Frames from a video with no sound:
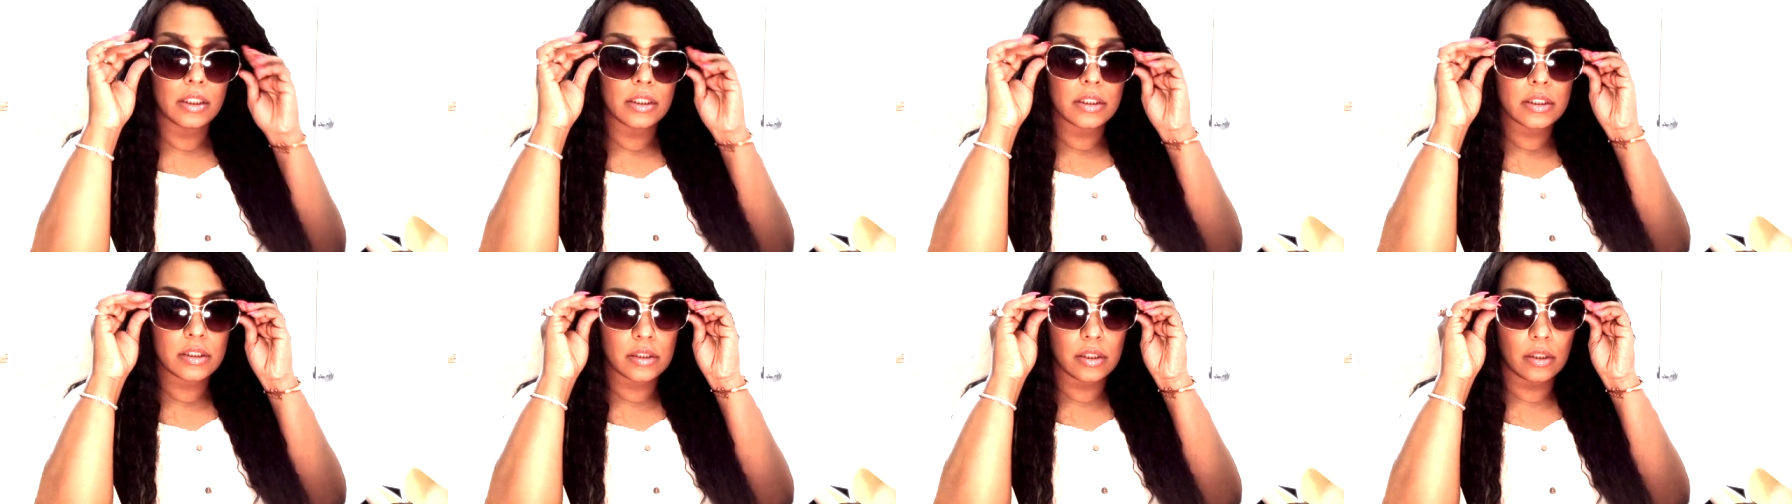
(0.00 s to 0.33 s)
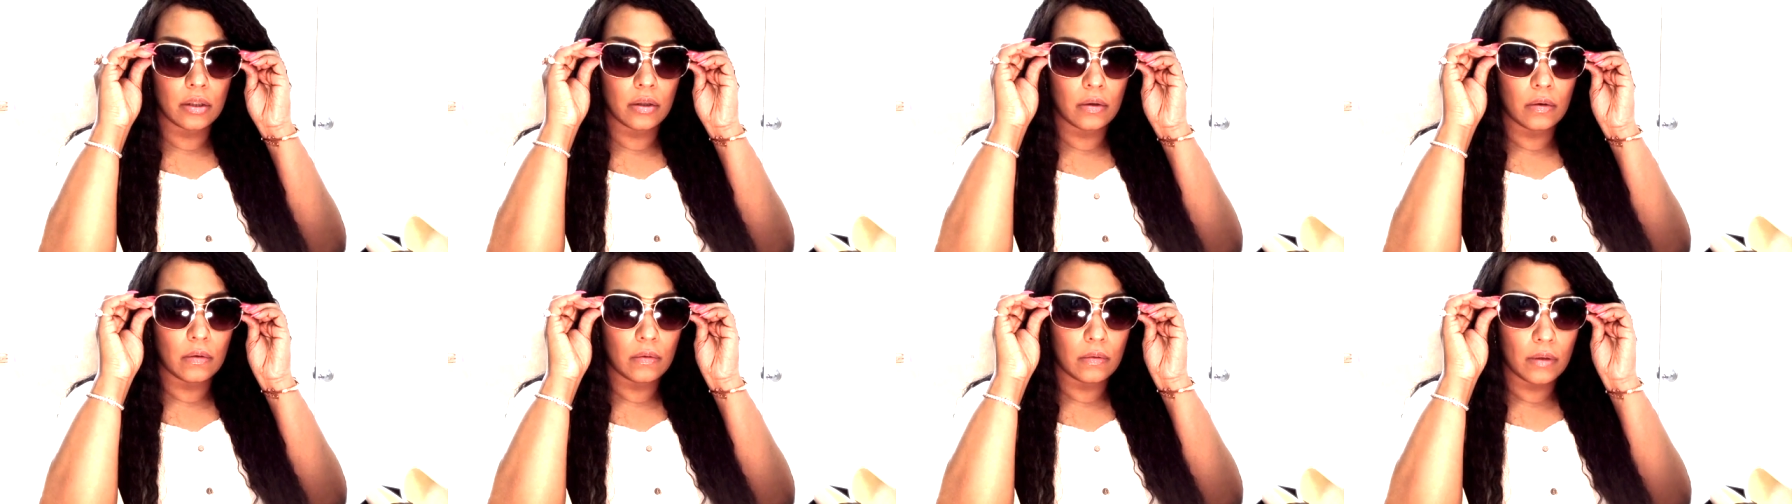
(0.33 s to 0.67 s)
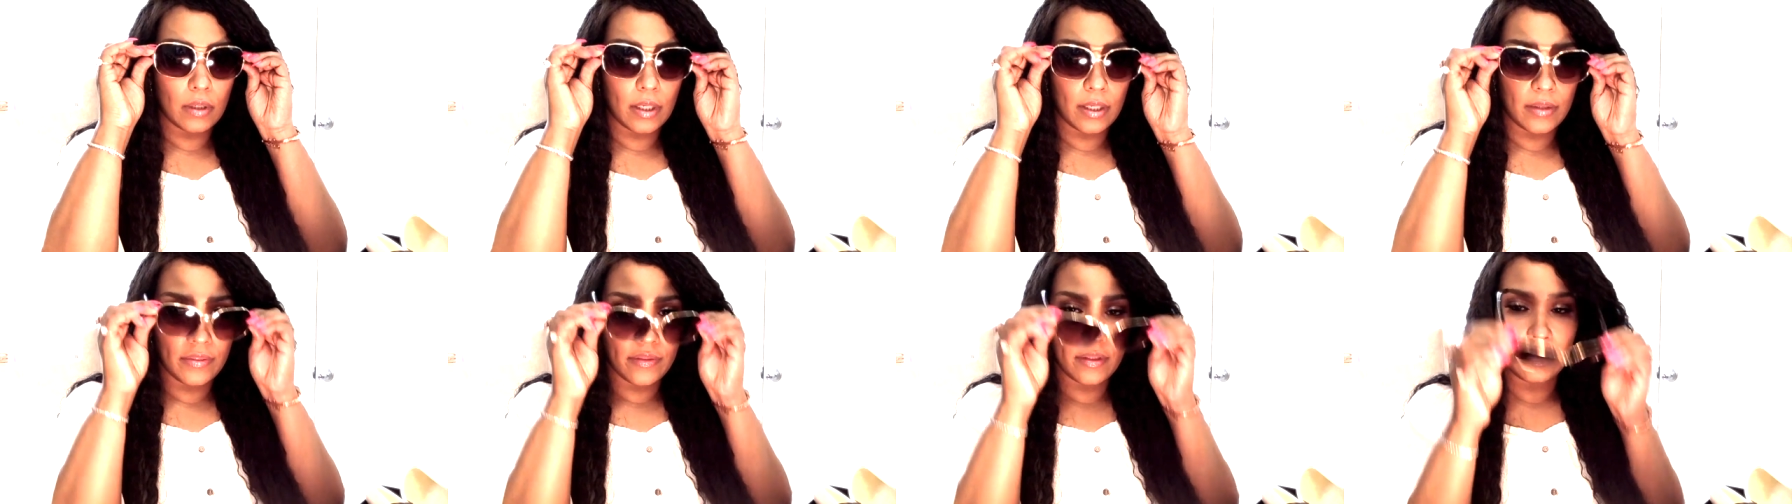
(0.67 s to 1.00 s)

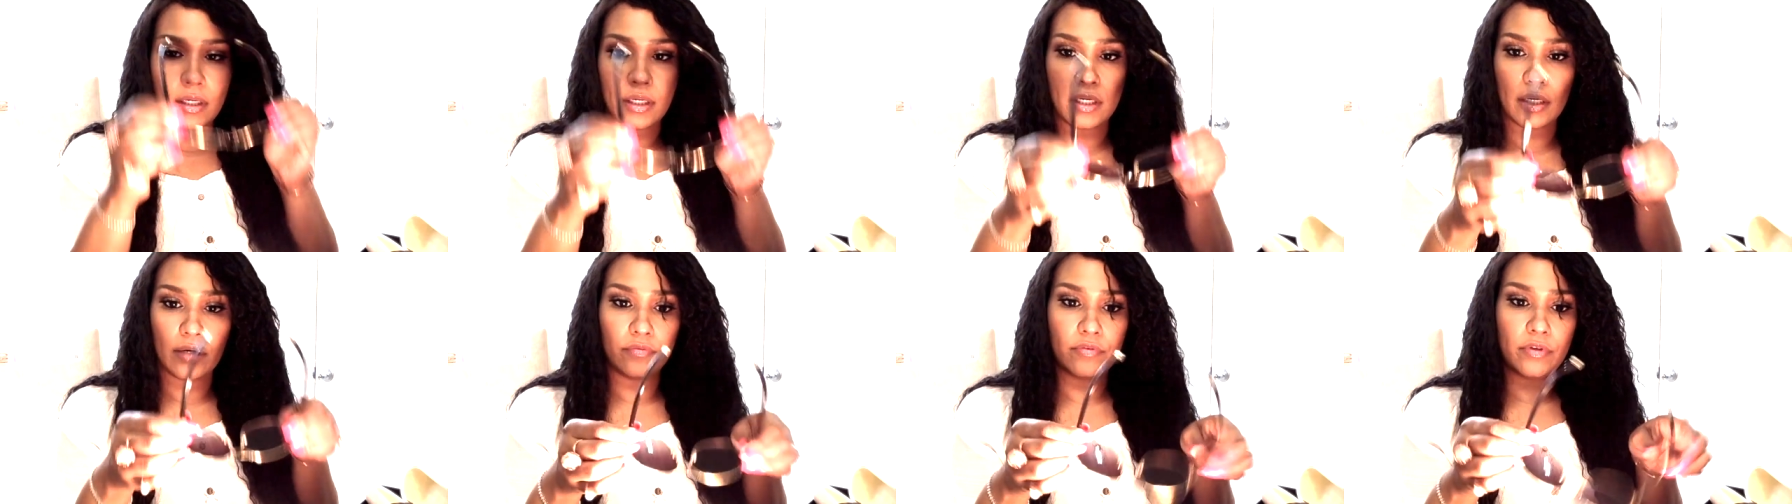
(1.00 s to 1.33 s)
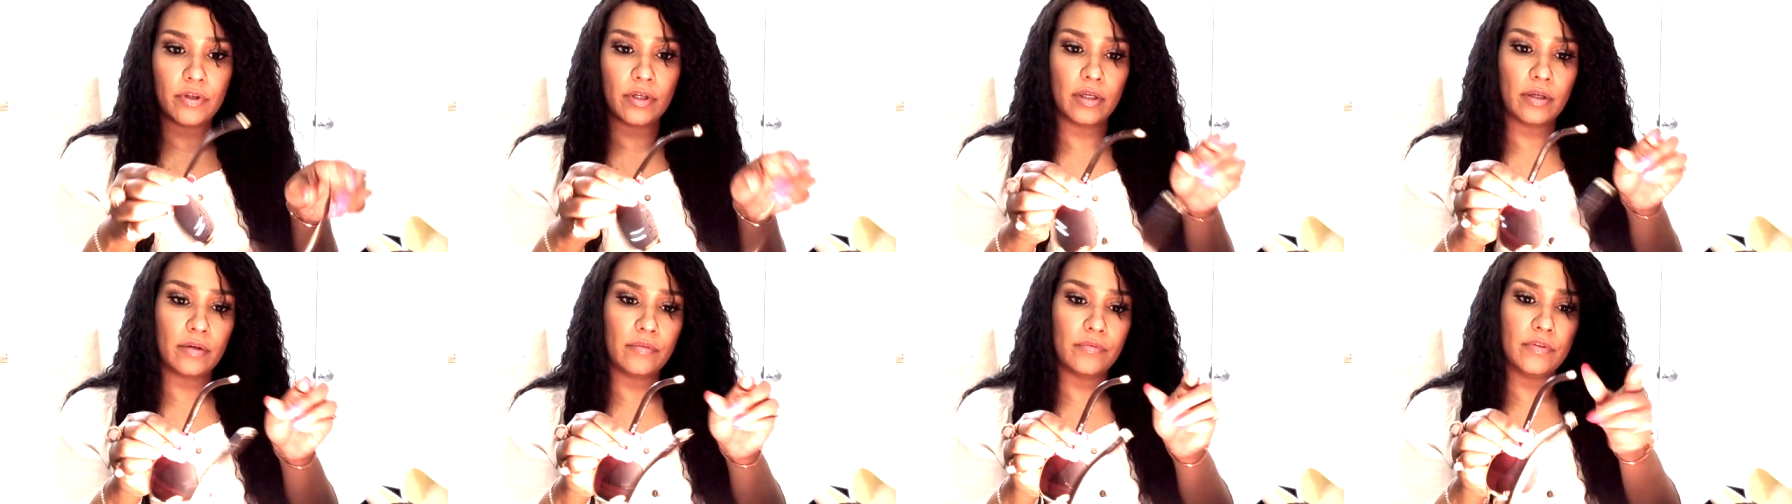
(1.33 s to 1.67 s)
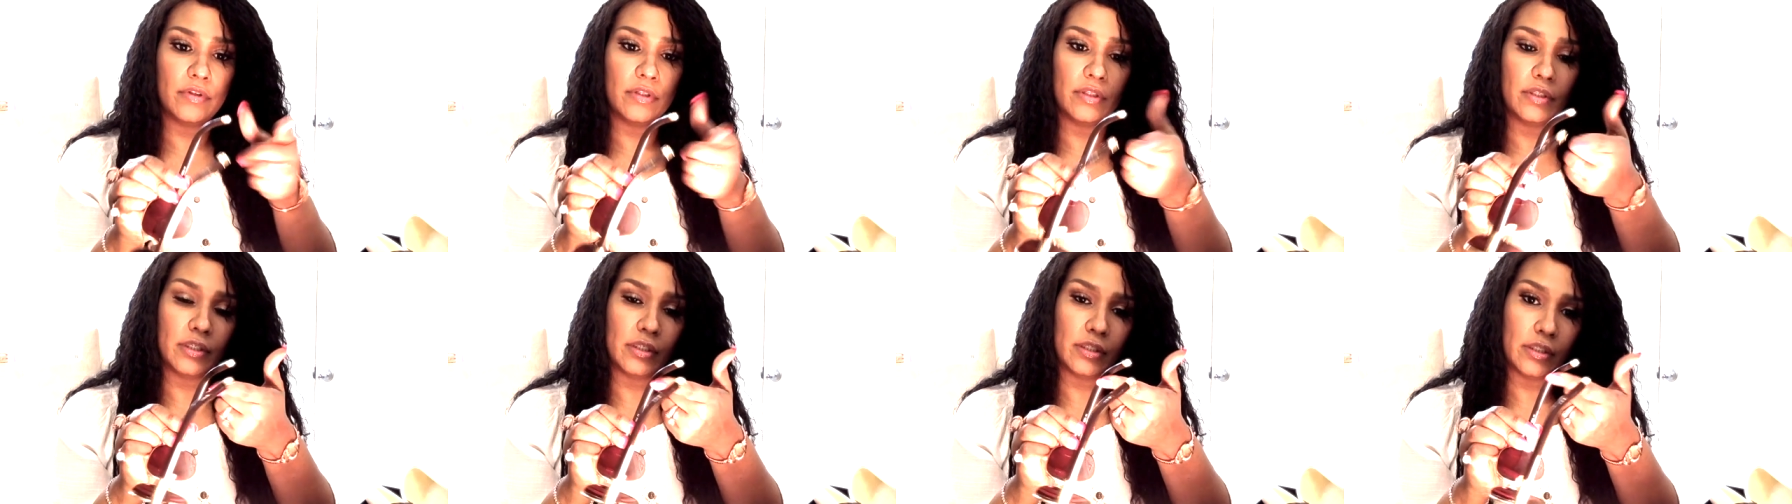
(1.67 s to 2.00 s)
So I think I have to have
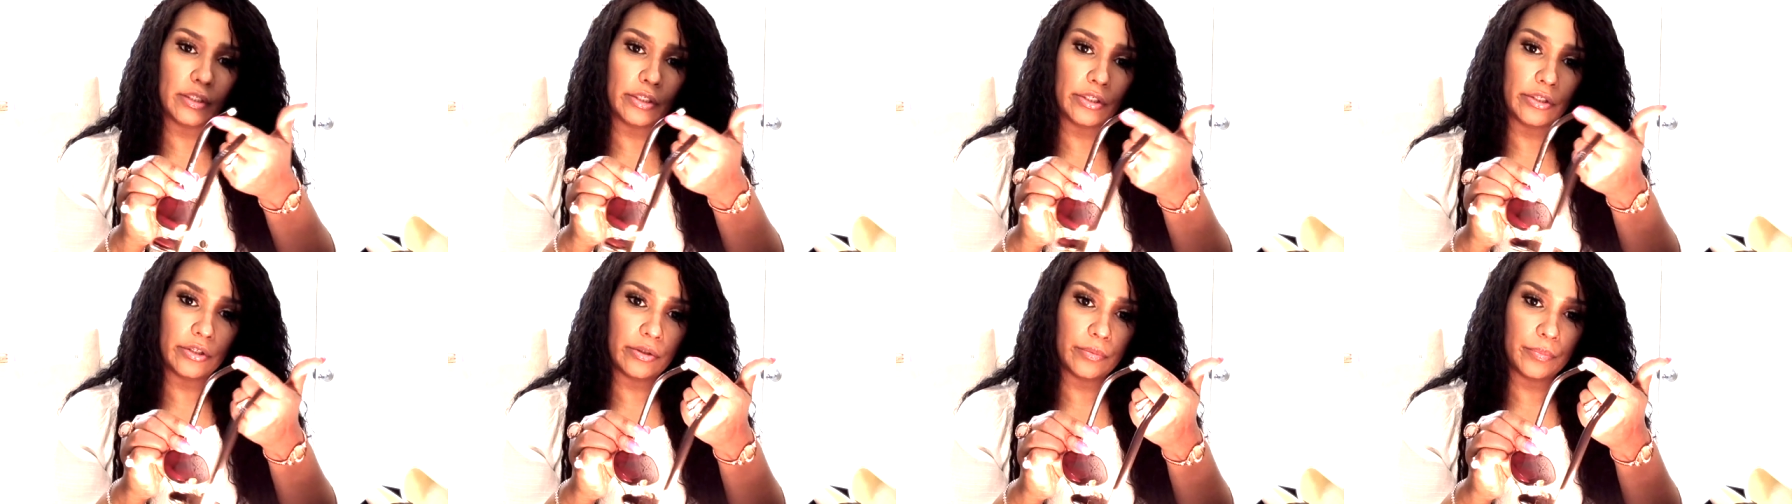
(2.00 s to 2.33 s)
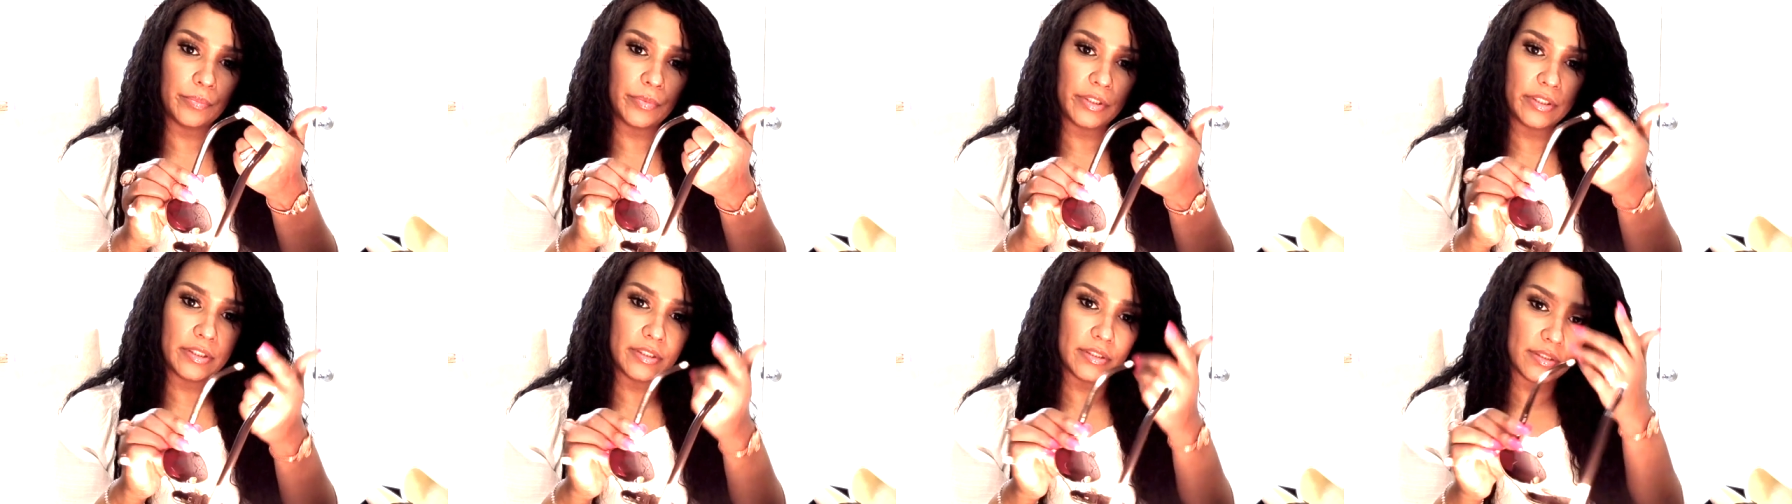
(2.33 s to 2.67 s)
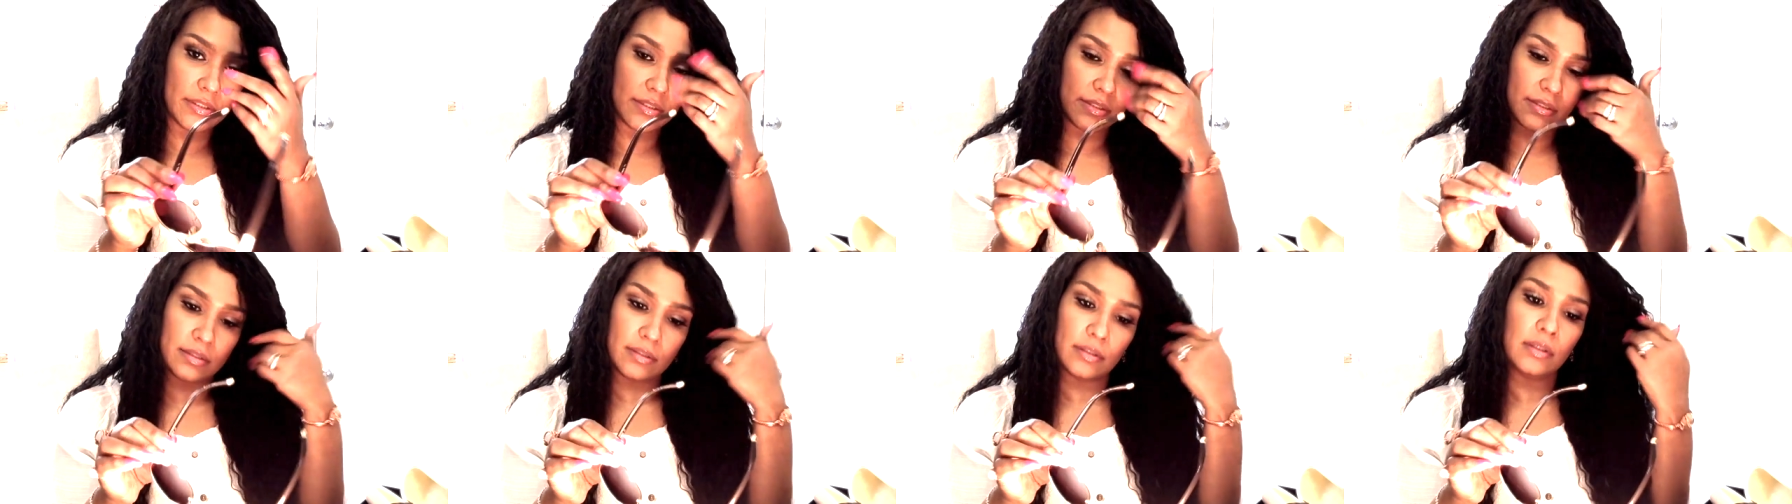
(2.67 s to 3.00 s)
the
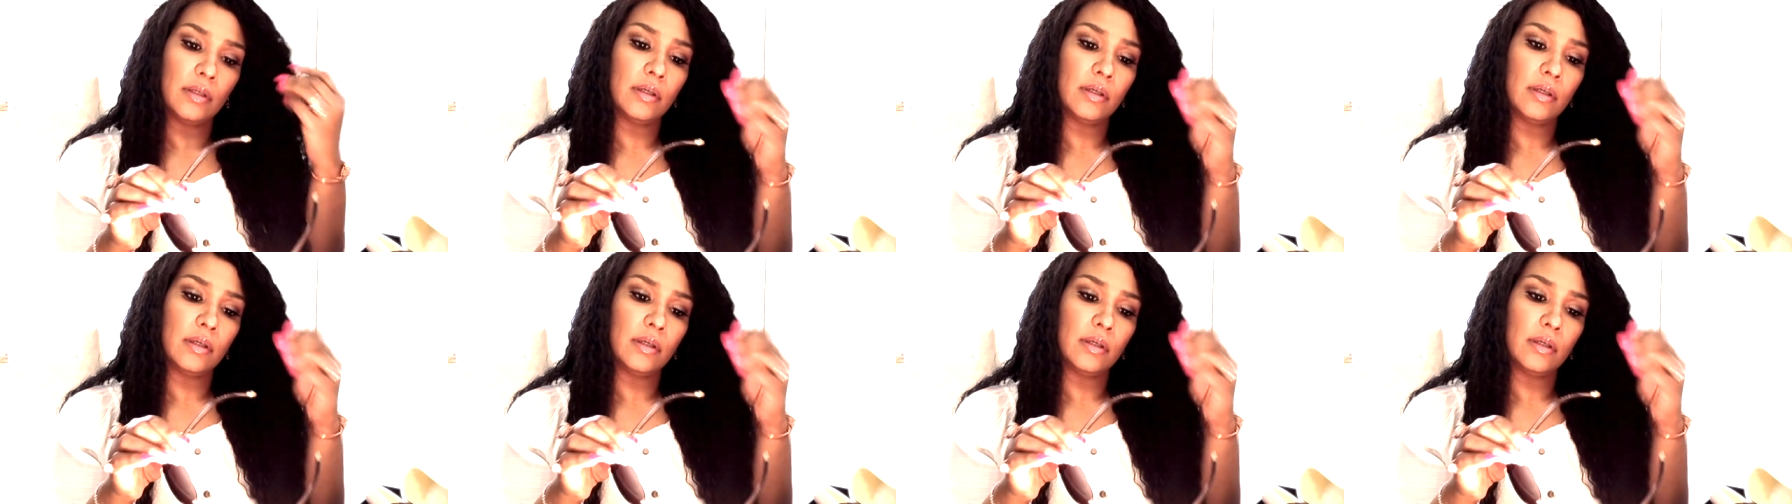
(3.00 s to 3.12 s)
earpiece